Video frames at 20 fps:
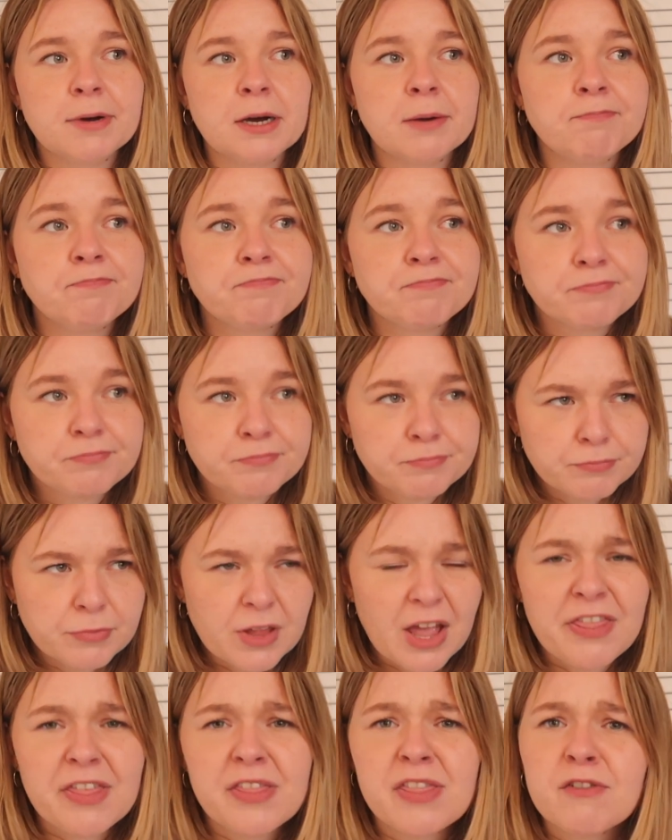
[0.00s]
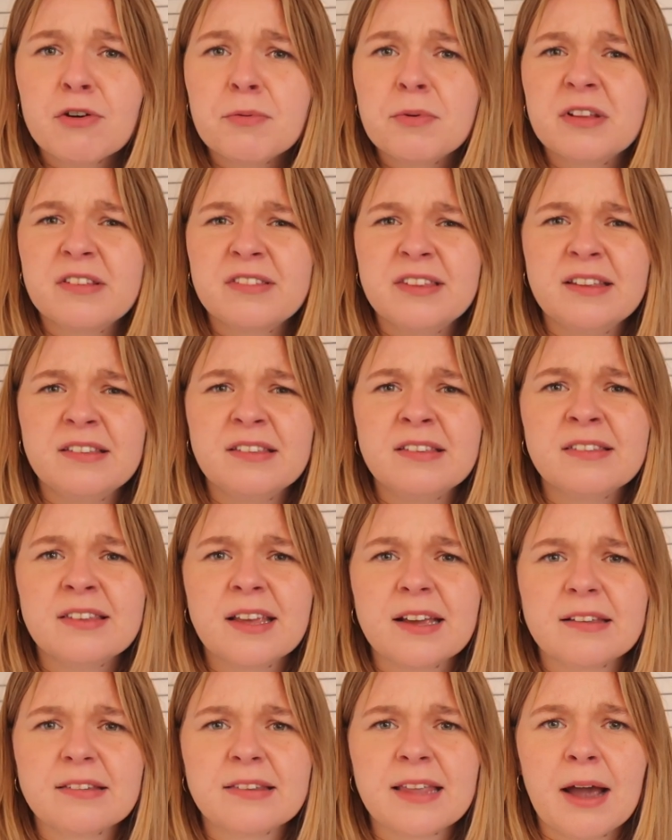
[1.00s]
But I think they're up to season
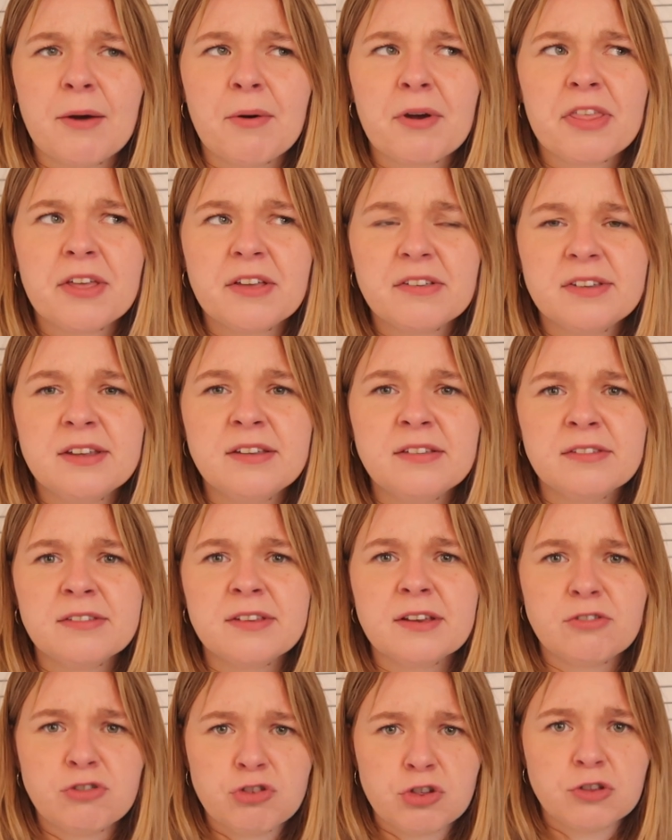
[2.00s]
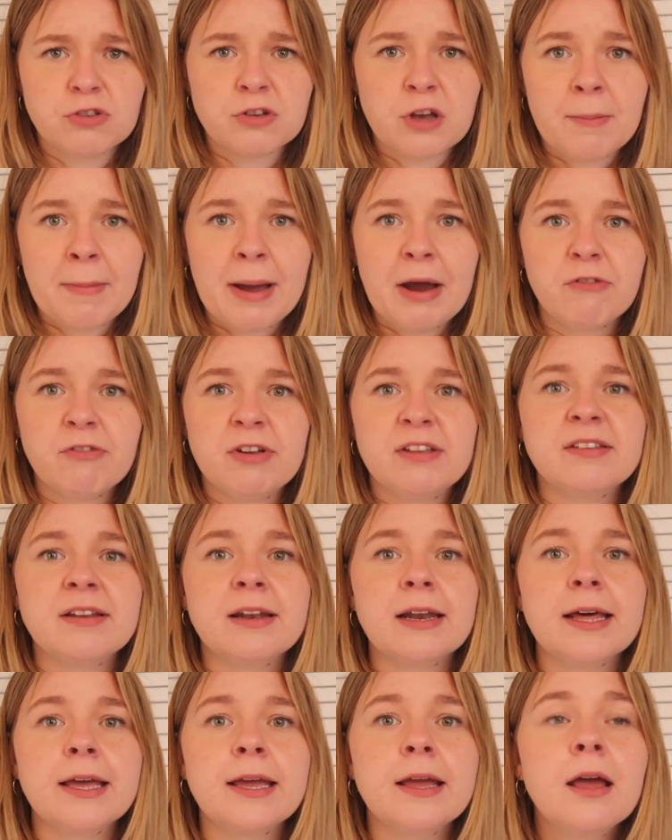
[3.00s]
6 now. I think season 6 just come out
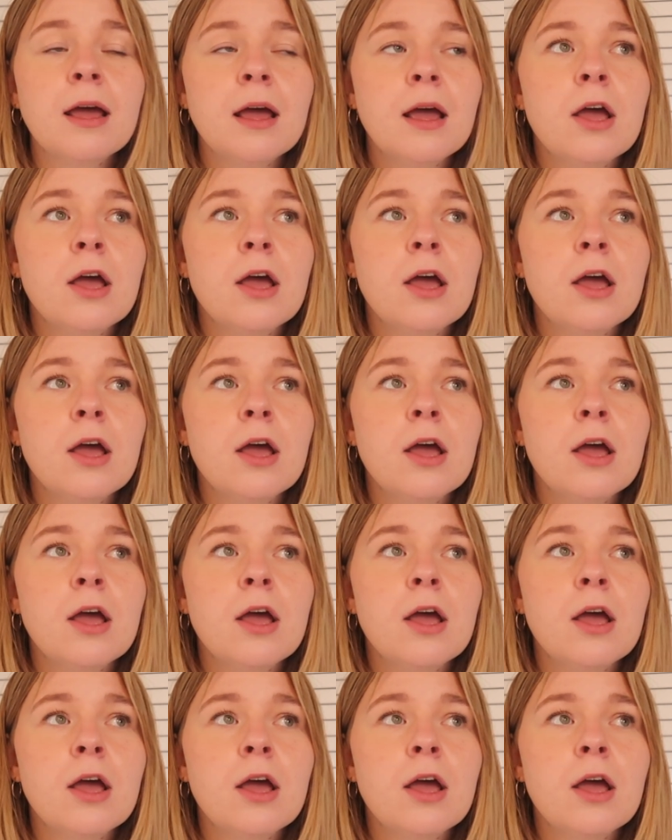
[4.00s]
recently.